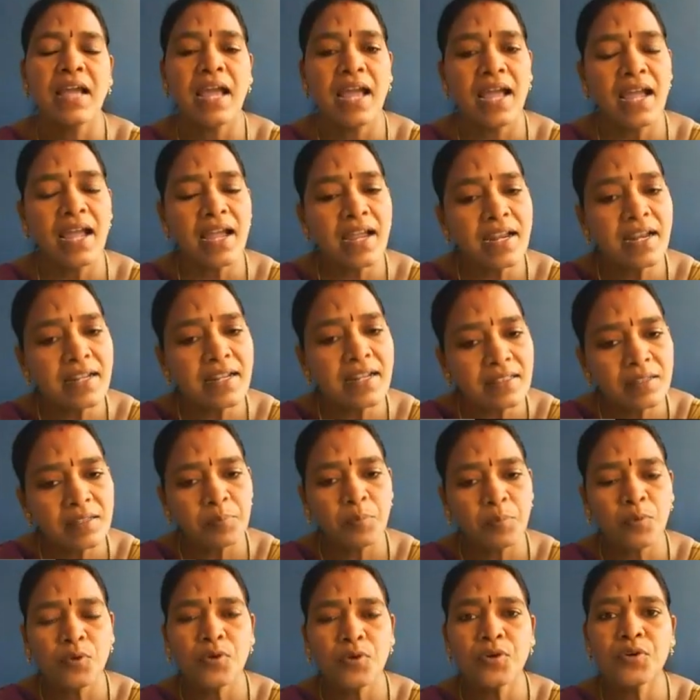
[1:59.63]
And the
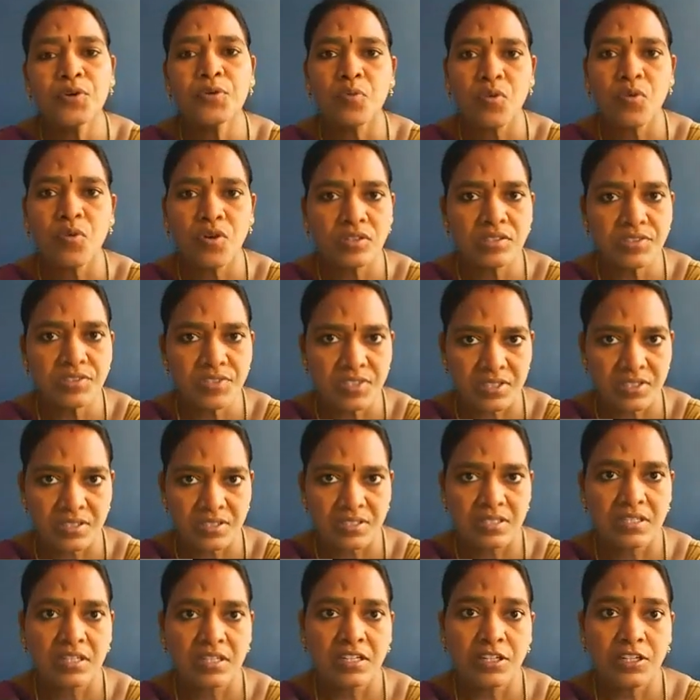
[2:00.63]
board
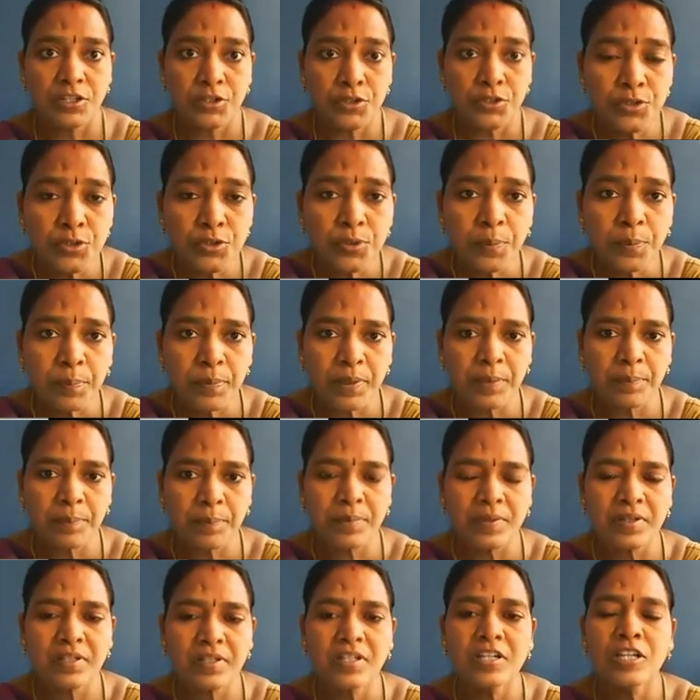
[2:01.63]
wants you
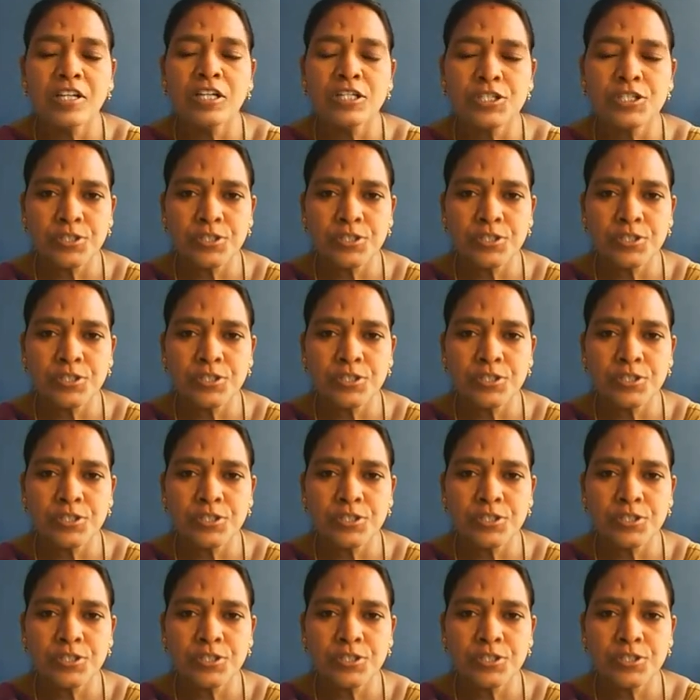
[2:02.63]
people